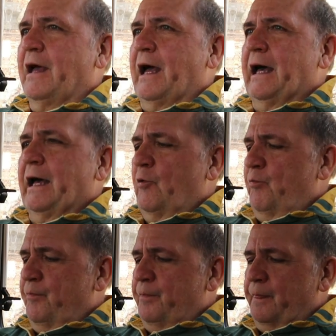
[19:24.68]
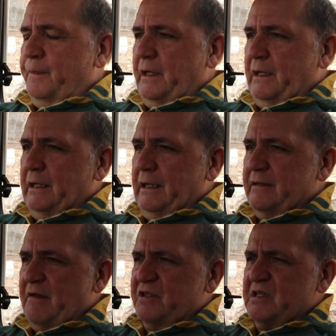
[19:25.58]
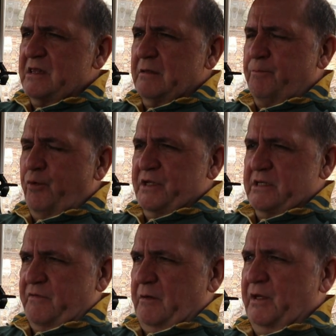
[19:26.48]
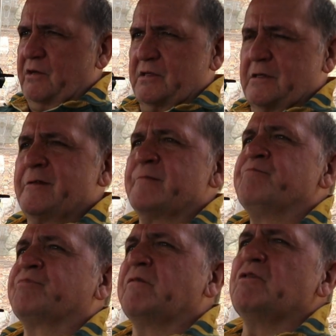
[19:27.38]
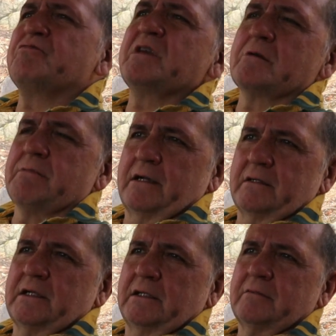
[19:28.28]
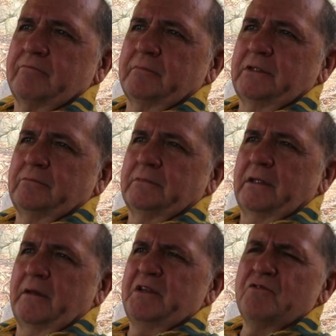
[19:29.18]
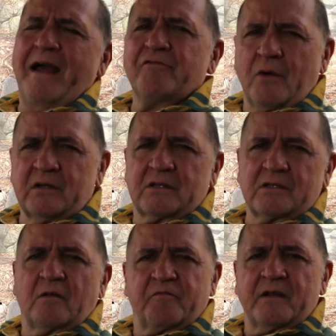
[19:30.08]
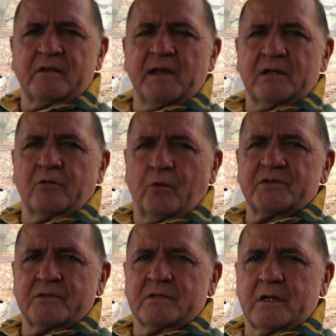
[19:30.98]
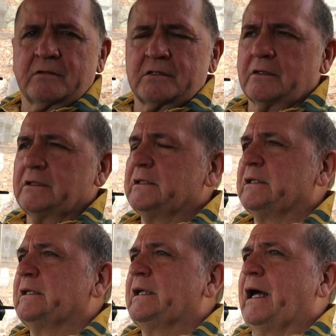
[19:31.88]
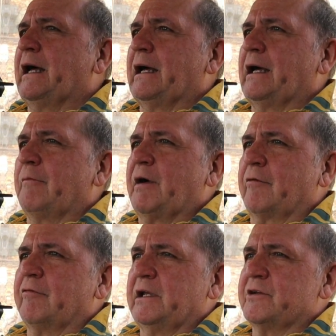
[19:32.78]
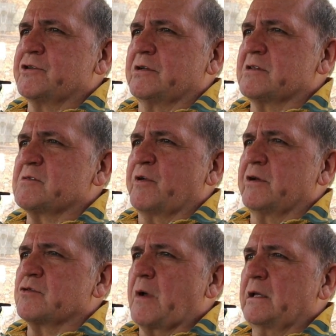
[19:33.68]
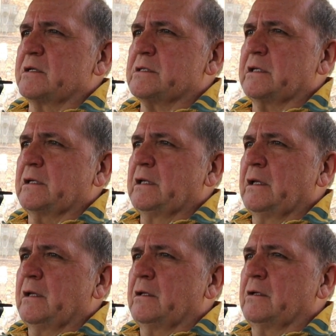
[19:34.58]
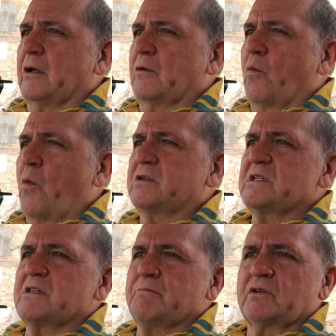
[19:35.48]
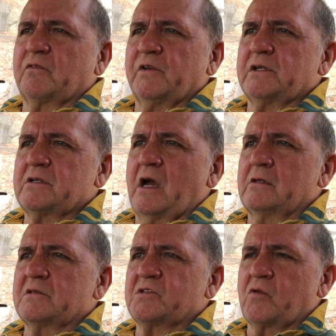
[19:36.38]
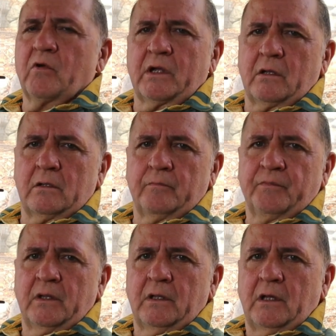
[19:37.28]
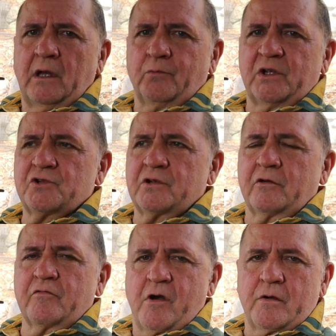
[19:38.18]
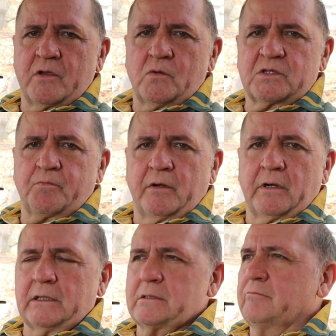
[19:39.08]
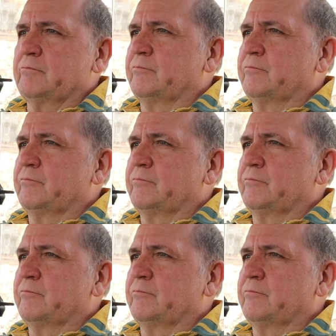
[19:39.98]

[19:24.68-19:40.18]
Never seen the point of it, because if you think about it, you have to ask yourself fundamental questions, don't you? About religion and spirituality. You know, what is the most fertile soil on which to grow your spirit,